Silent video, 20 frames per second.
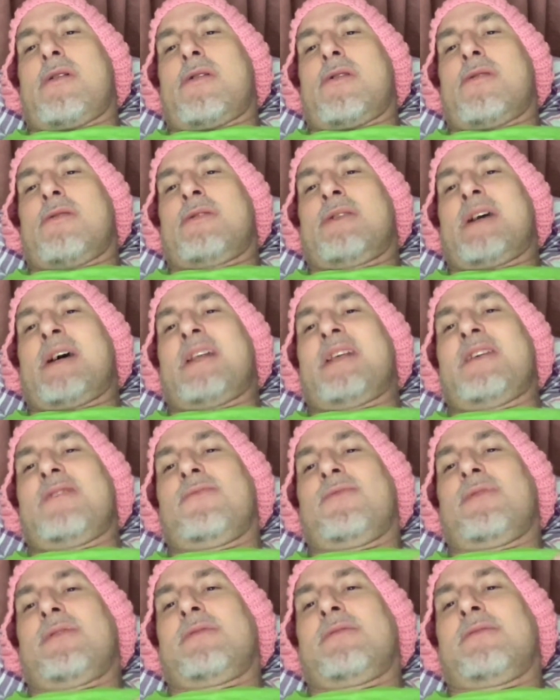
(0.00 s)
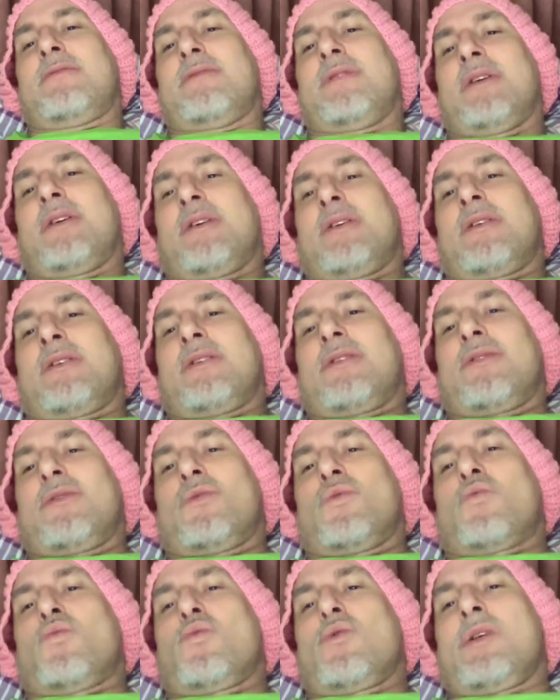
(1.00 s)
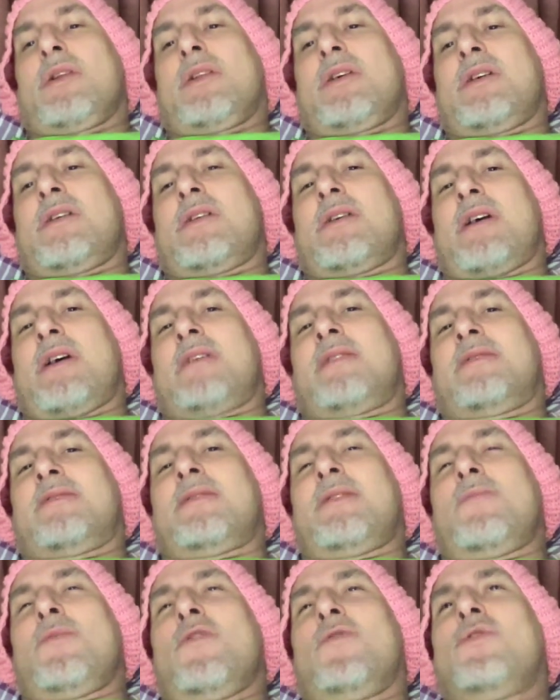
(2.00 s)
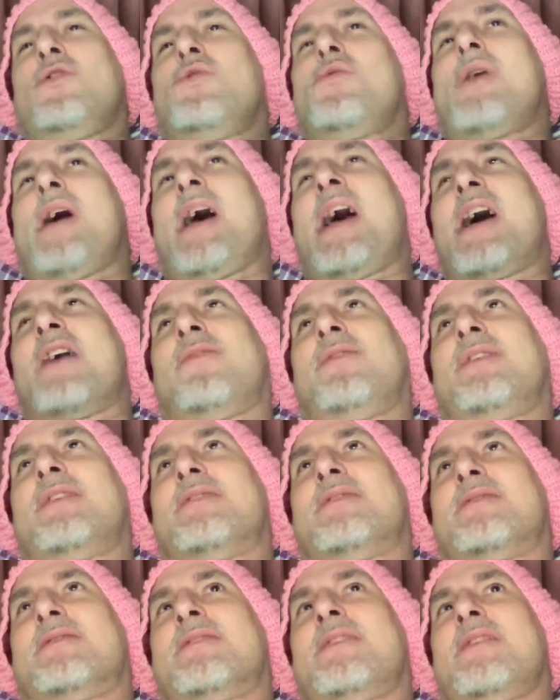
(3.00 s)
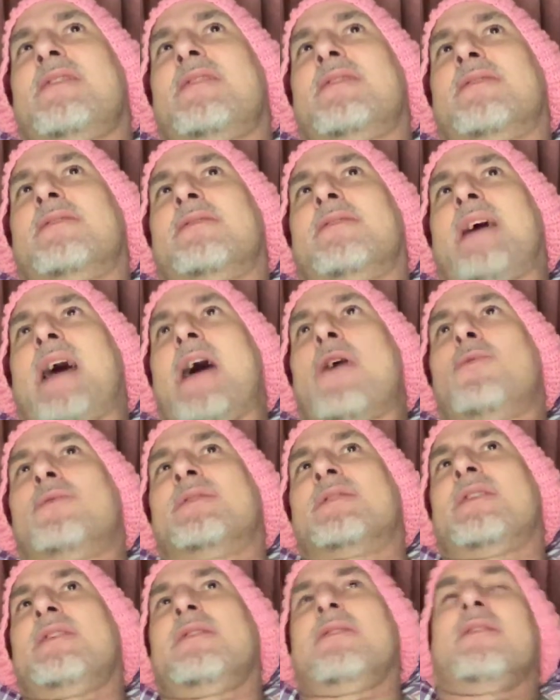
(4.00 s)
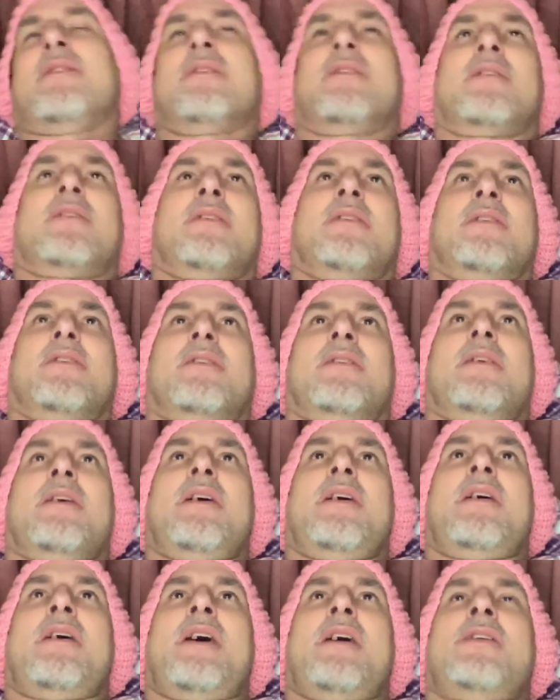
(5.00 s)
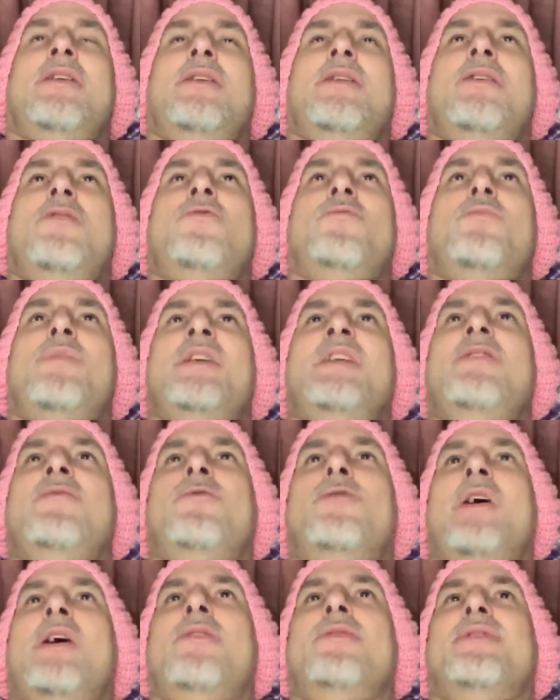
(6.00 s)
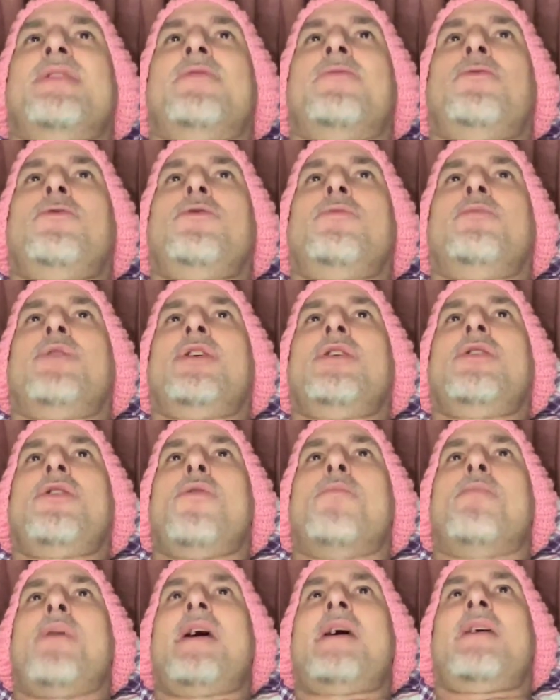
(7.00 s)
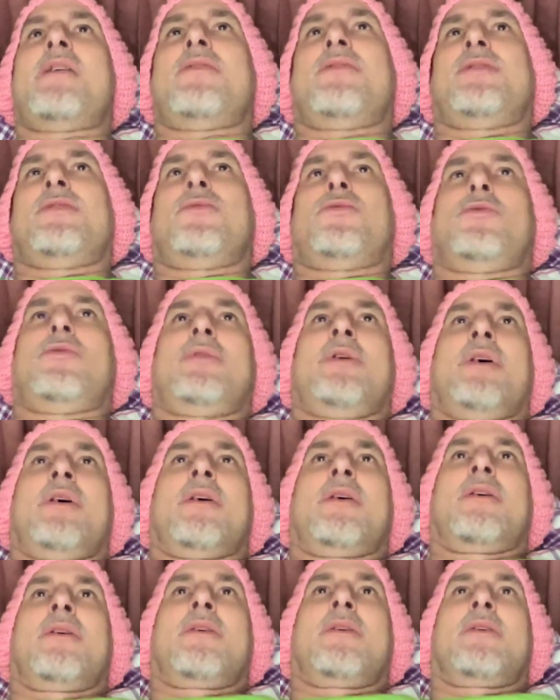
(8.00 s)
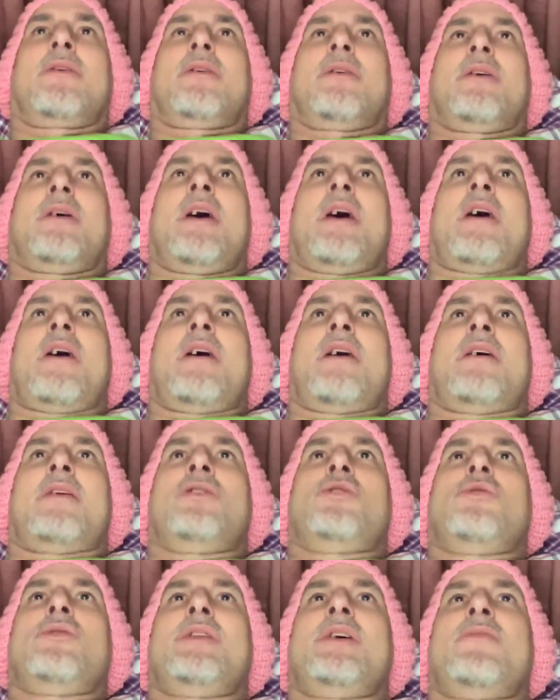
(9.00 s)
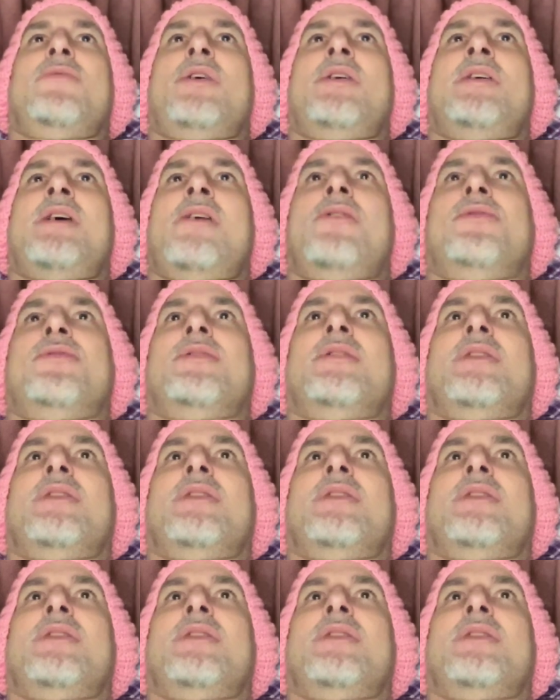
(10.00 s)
are not even really, and some of you have, let's say, housing and enough money for healthy food, but you don't buy healthy food. And you live unhealthy